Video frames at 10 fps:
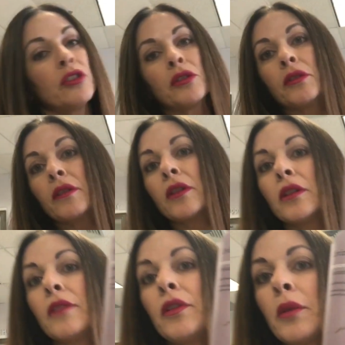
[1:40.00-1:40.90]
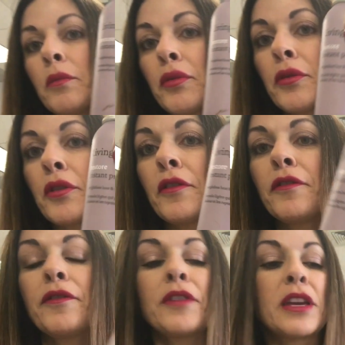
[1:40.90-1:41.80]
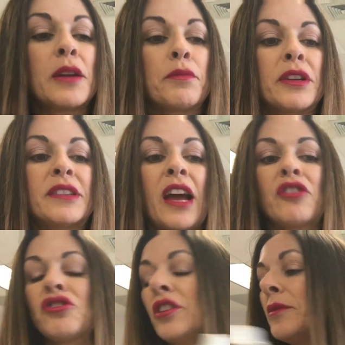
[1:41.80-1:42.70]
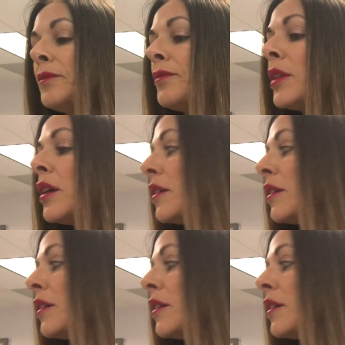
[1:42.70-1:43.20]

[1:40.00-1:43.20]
to use the Living Proof Heat Protection, the